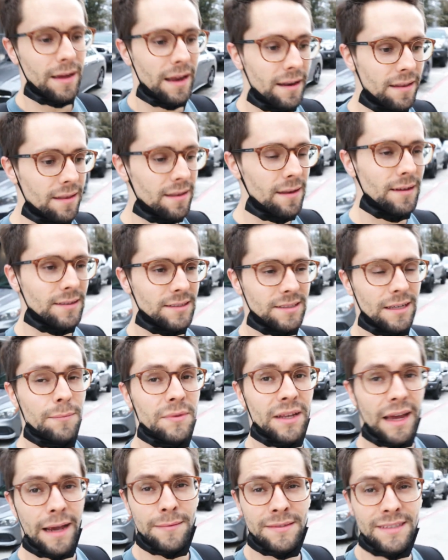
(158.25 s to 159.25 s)
And
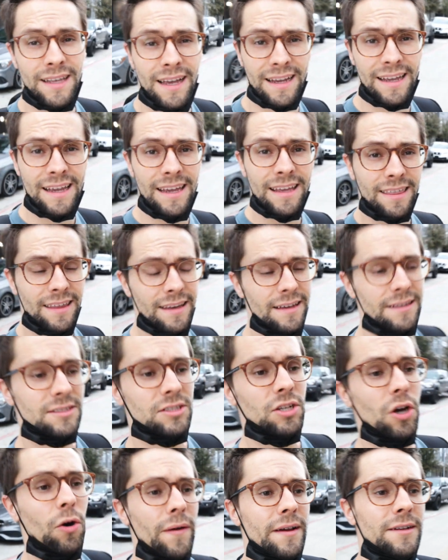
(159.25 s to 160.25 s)
sometimes that key thing
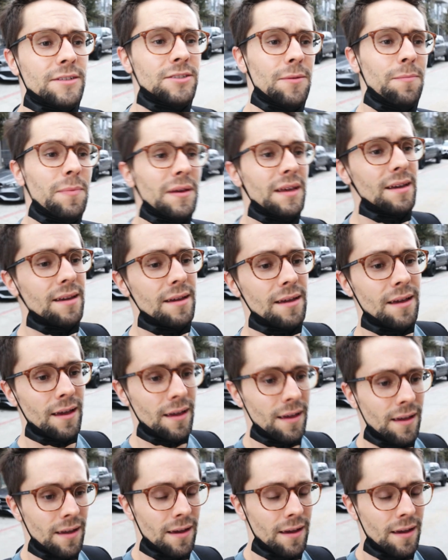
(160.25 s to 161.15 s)
is going to be